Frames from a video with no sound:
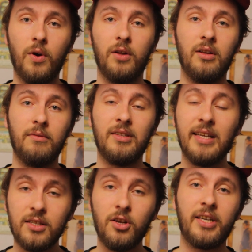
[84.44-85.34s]
well,
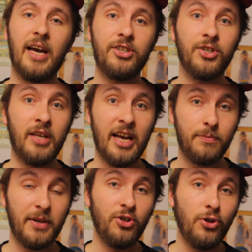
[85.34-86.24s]
this location
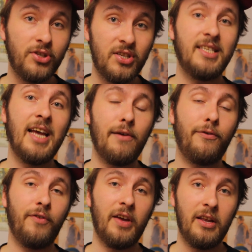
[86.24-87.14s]
has been used to
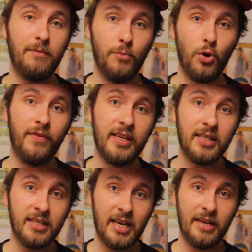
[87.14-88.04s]
death in
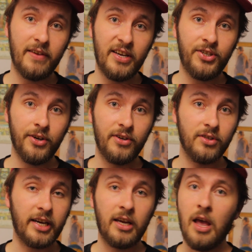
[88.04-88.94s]
movies and TV
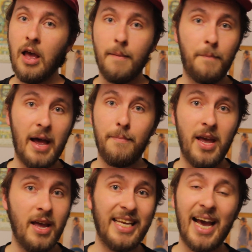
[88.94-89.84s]
shows like
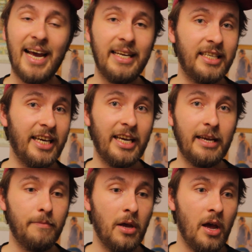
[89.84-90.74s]
Batman, The
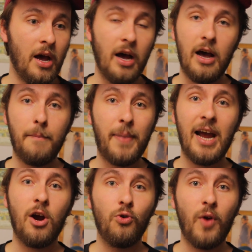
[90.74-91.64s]
A-Team, uh,
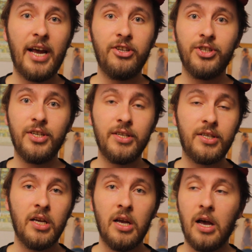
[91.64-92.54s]
Power
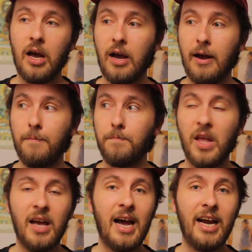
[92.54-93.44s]
Rangers, um,
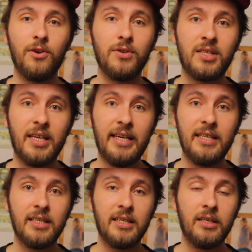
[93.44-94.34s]
Hail
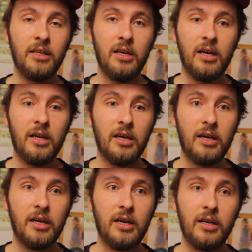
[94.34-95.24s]
Caesar,
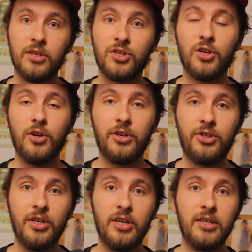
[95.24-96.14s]
uh, The
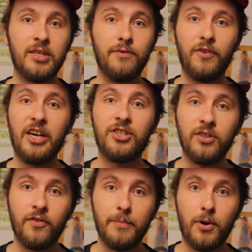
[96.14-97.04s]
Searchers,
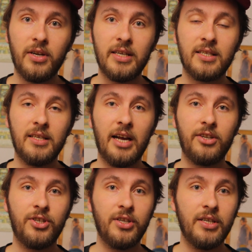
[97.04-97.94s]
Invasion of the Body
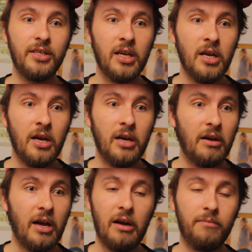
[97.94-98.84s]
Snatchers.
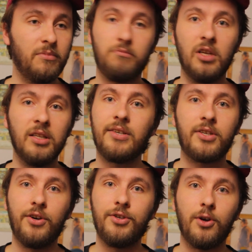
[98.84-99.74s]
Uh, the
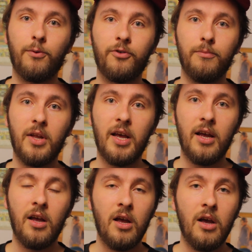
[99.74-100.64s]
list goes on from
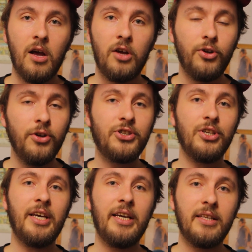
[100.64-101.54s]
there.
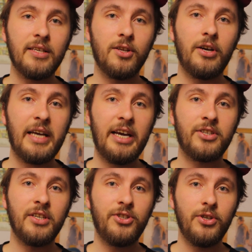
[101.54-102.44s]
Usually this
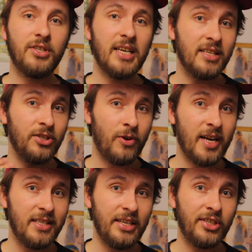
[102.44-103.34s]
location is used as a
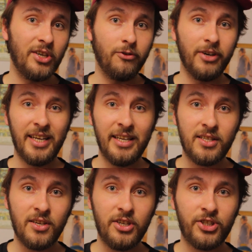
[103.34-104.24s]
transition or an
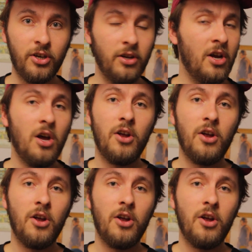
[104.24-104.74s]
insert shot.